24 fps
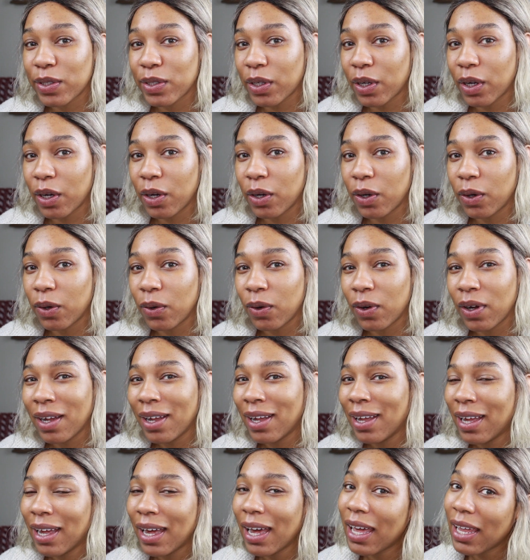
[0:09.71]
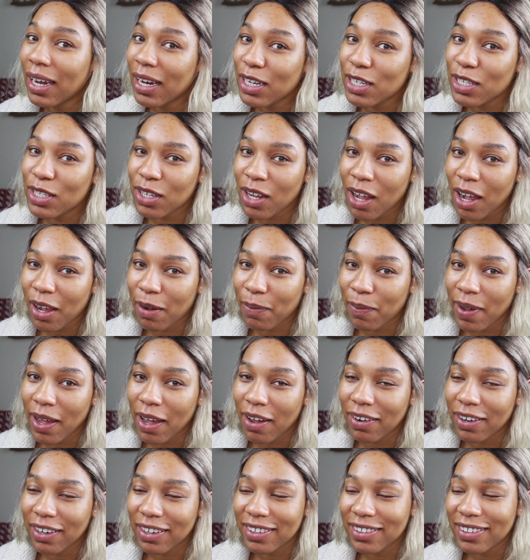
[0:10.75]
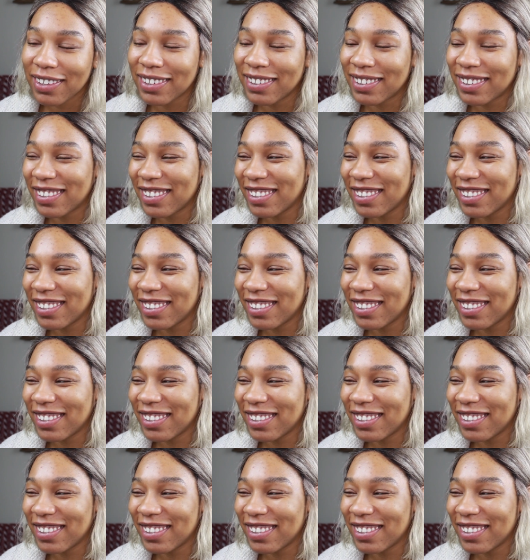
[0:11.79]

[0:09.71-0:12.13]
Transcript: so I need to talk about it.